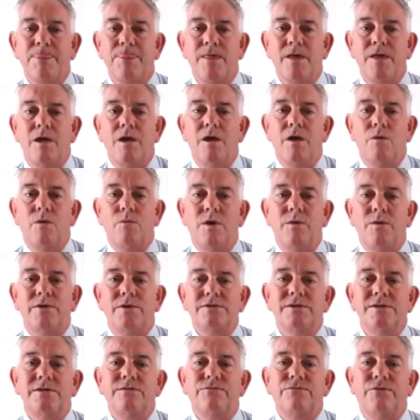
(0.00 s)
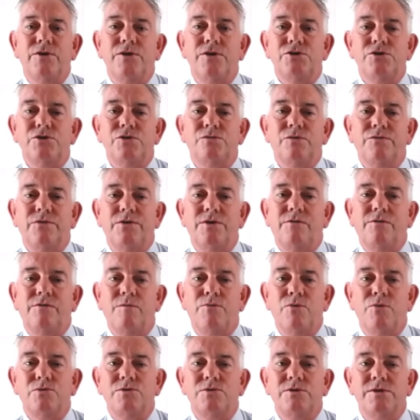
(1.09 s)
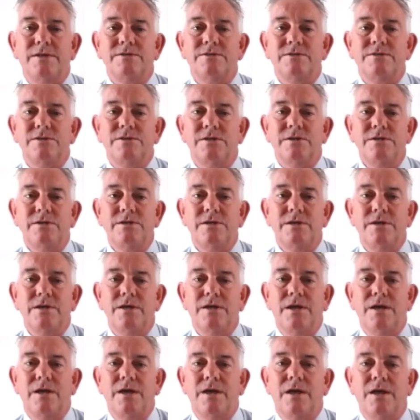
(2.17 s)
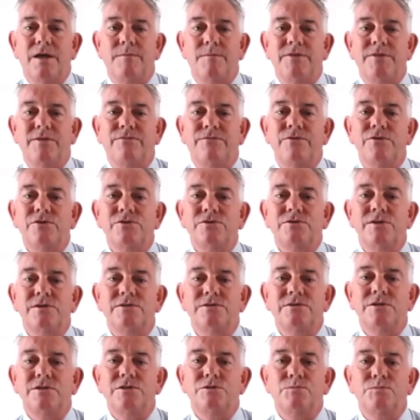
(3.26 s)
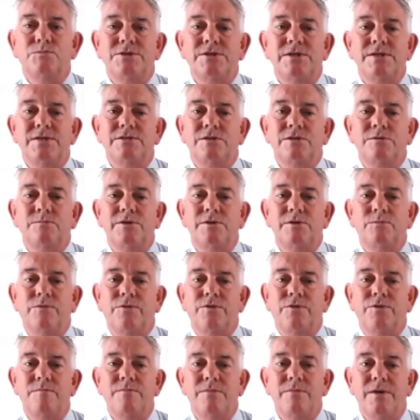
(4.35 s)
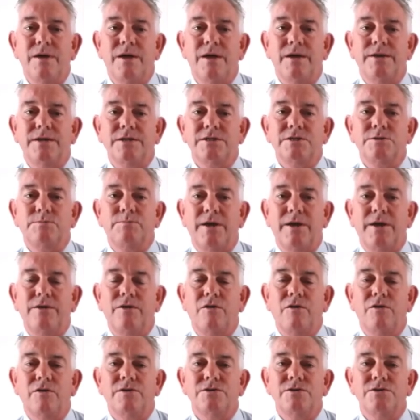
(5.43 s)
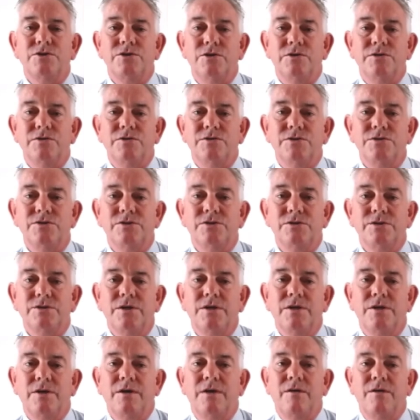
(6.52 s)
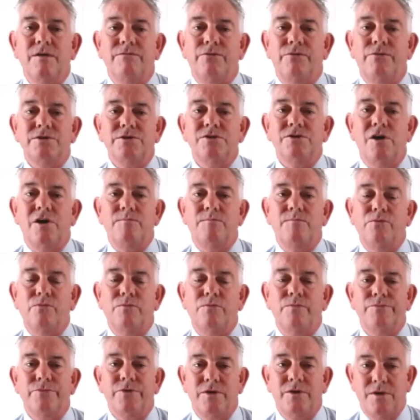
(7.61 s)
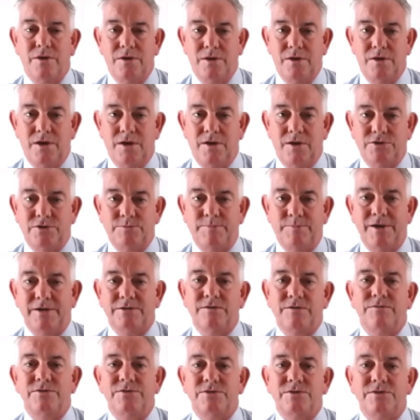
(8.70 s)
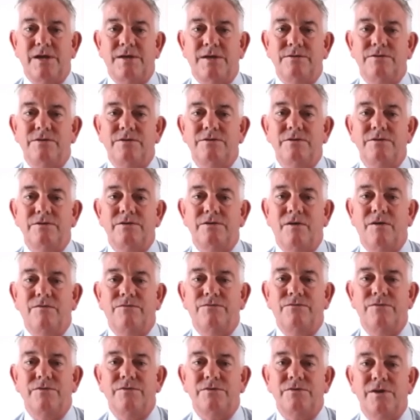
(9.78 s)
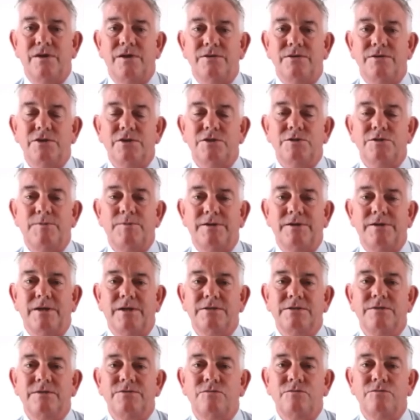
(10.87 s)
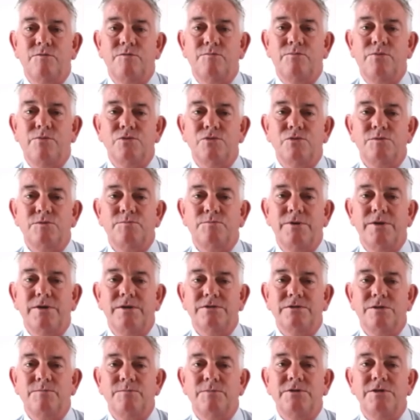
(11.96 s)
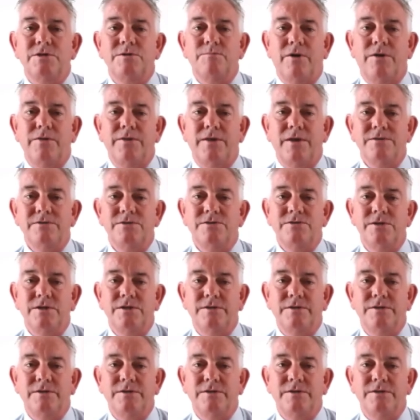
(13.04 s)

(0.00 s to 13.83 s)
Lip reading: Where we identify issues within a reporting entity, in the first instance, we seek to meet with them and explain our concerns. For example, in respect of the standard of suspect activity reports being submitted by the entity.